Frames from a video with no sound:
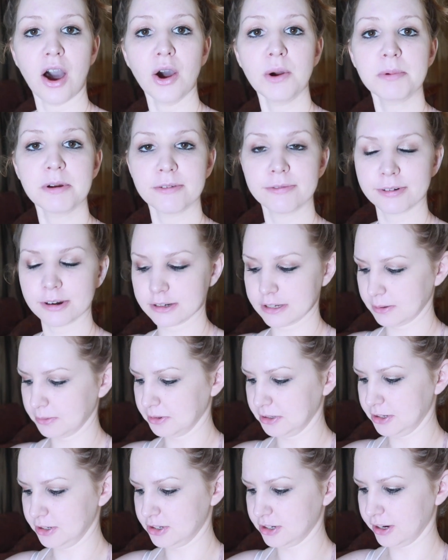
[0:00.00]
Oh, but first I
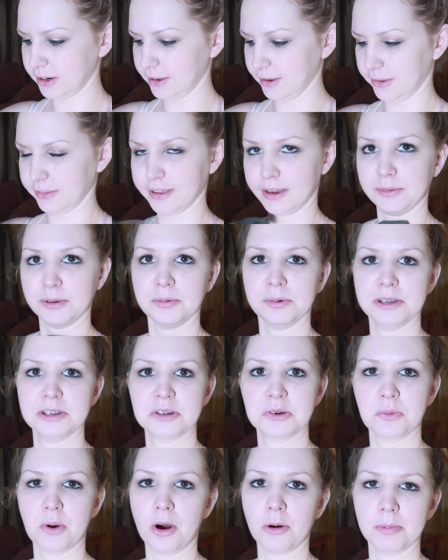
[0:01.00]
wanted to show y'all that we went
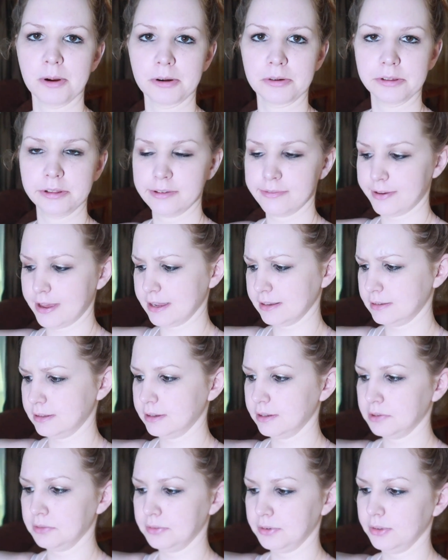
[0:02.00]
to Walmart really fast to
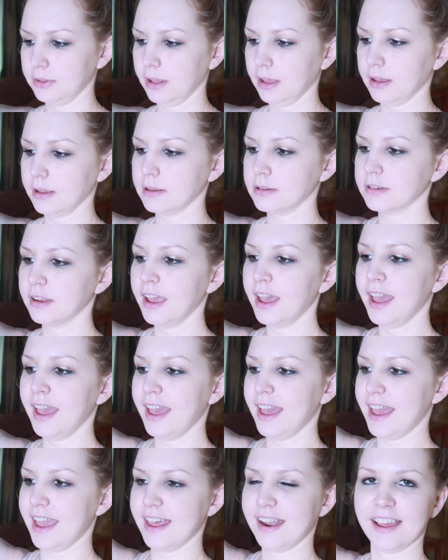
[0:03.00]
get a few things,
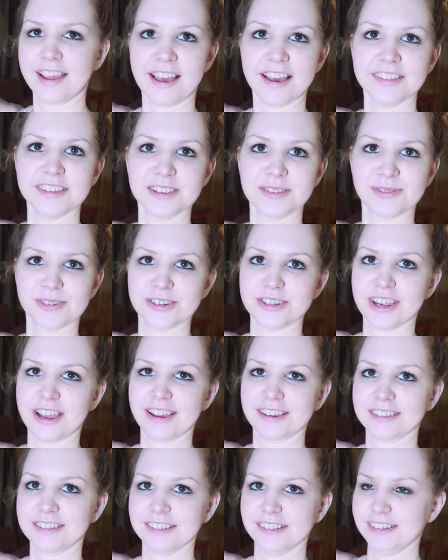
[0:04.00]
and I got this for
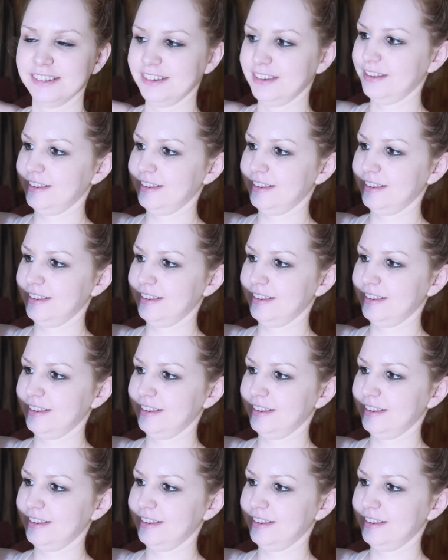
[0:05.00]
Jackson.